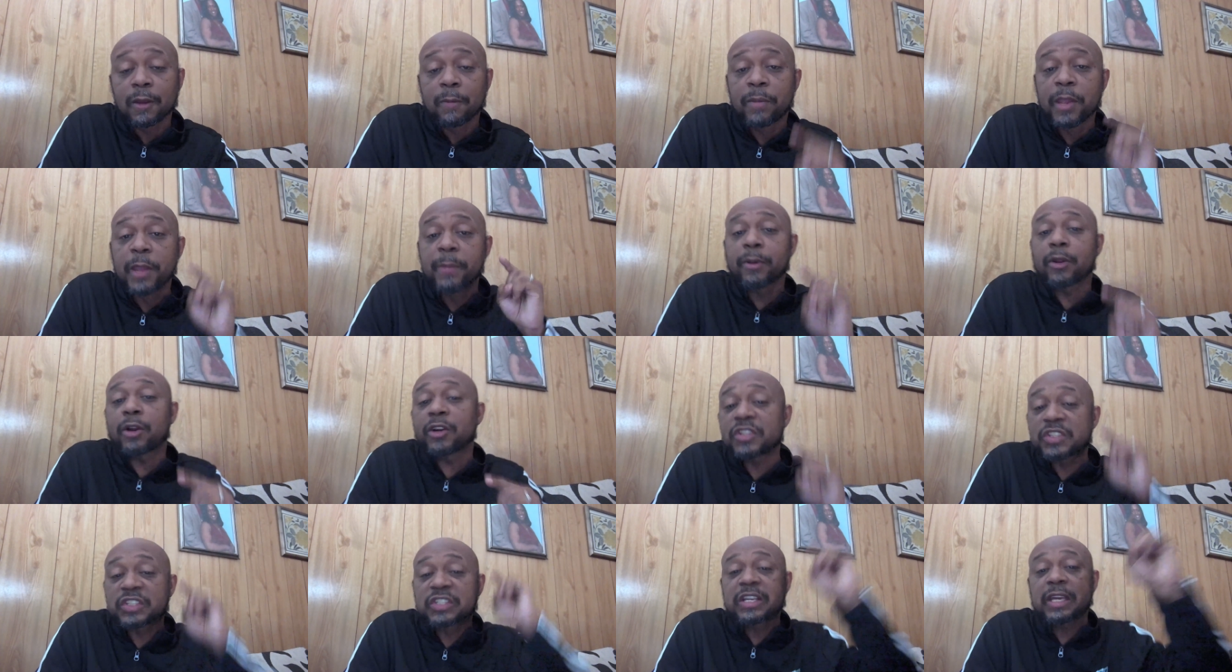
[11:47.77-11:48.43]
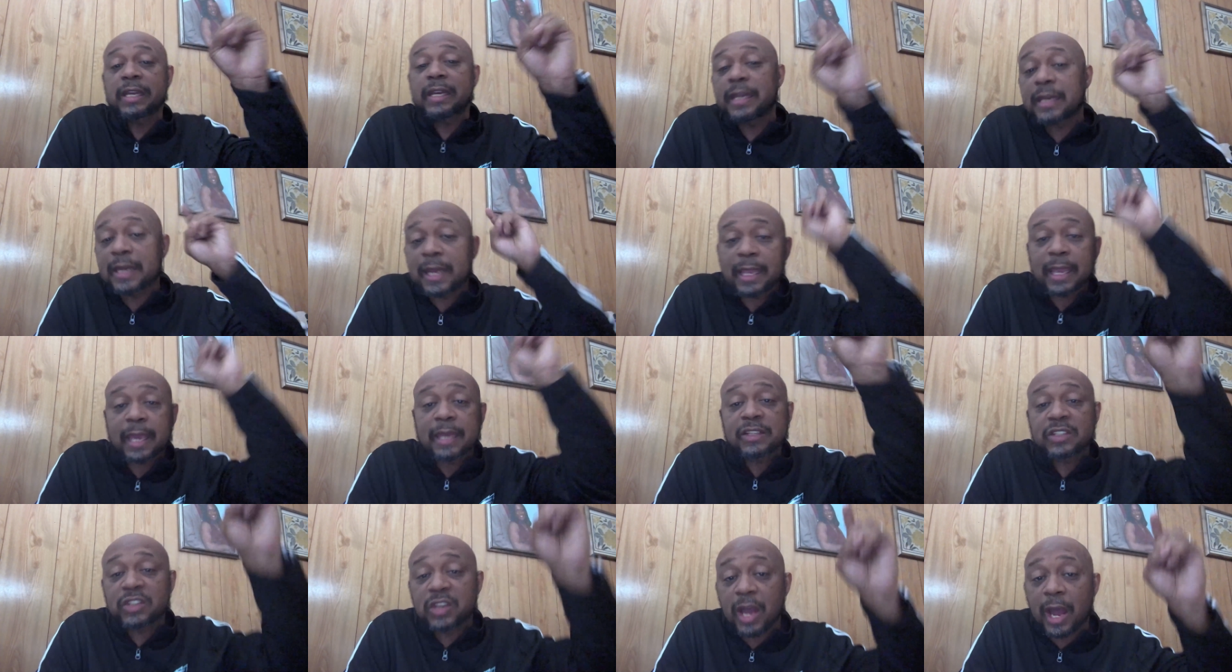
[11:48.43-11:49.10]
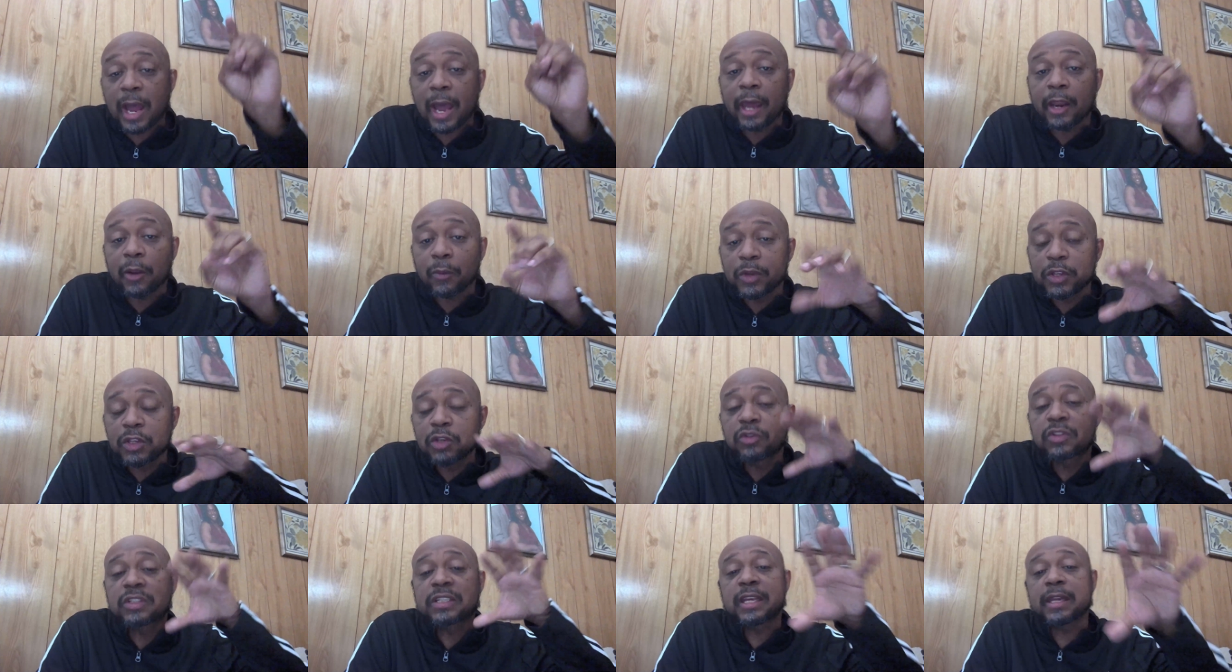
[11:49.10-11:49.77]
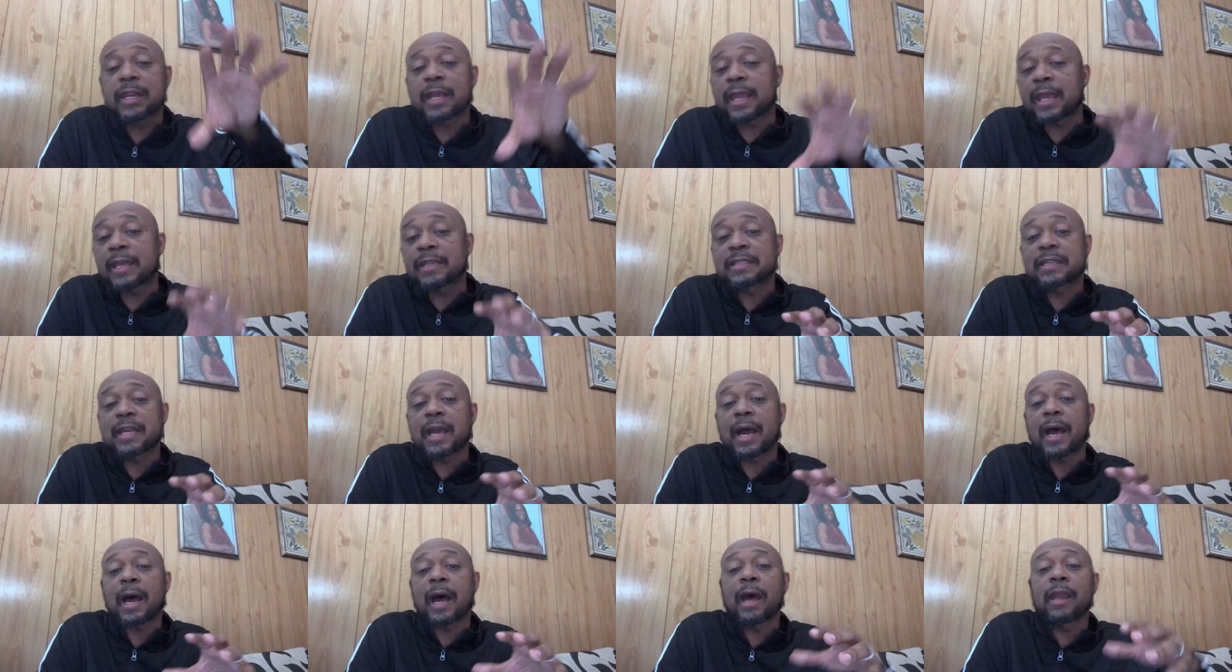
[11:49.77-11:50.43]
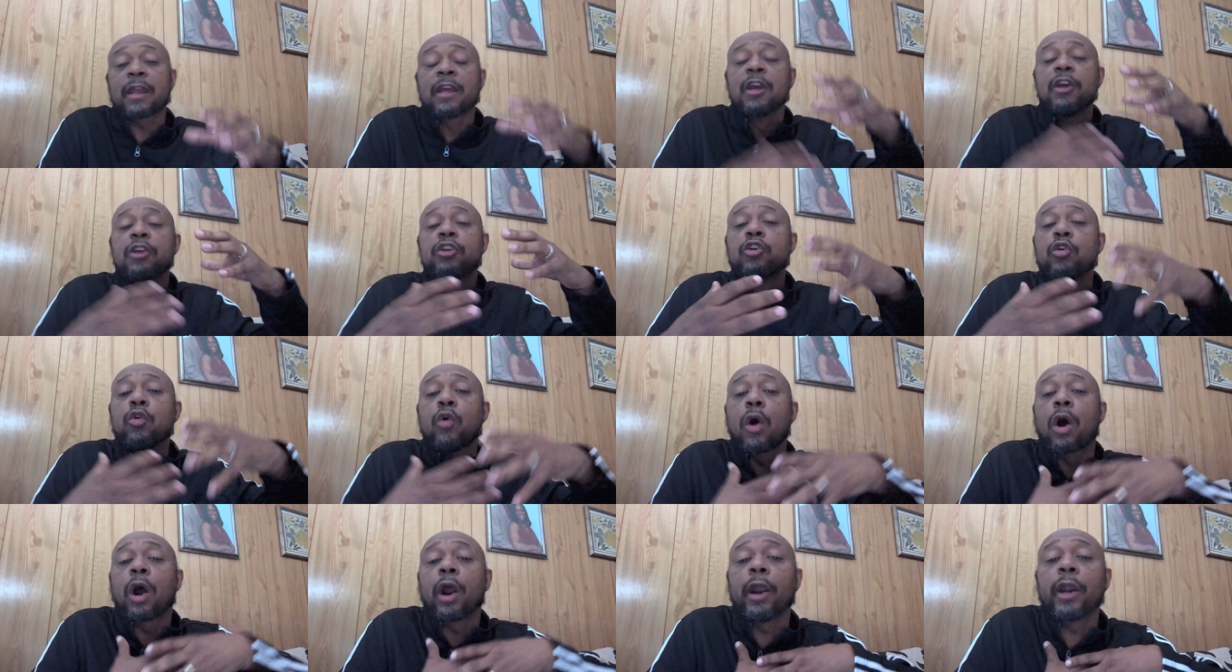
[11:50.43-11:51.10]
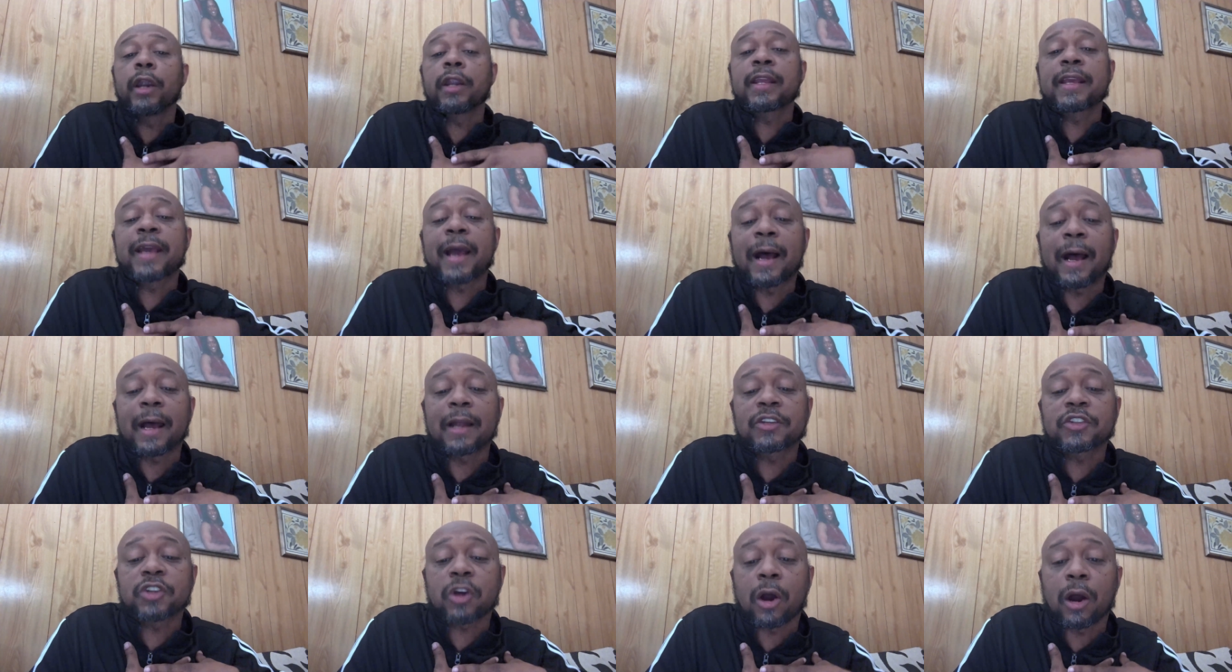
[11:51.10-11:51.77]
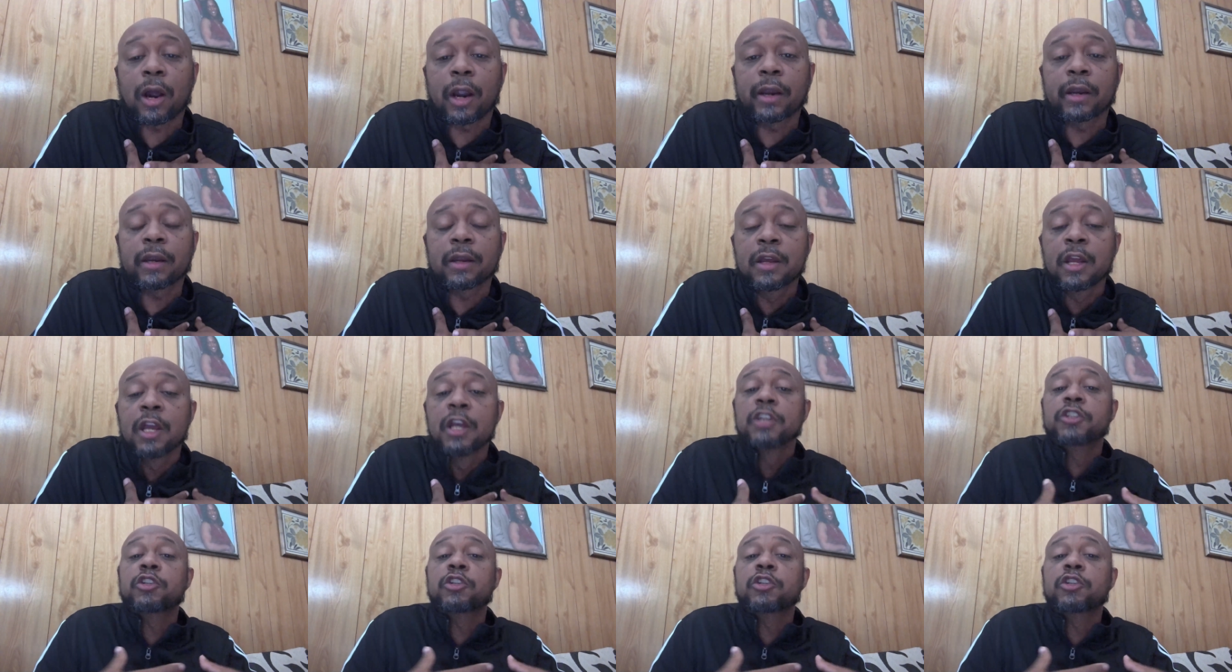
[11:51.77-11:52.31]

People are sinning against God. And when you sin against God, you hurt God's heart.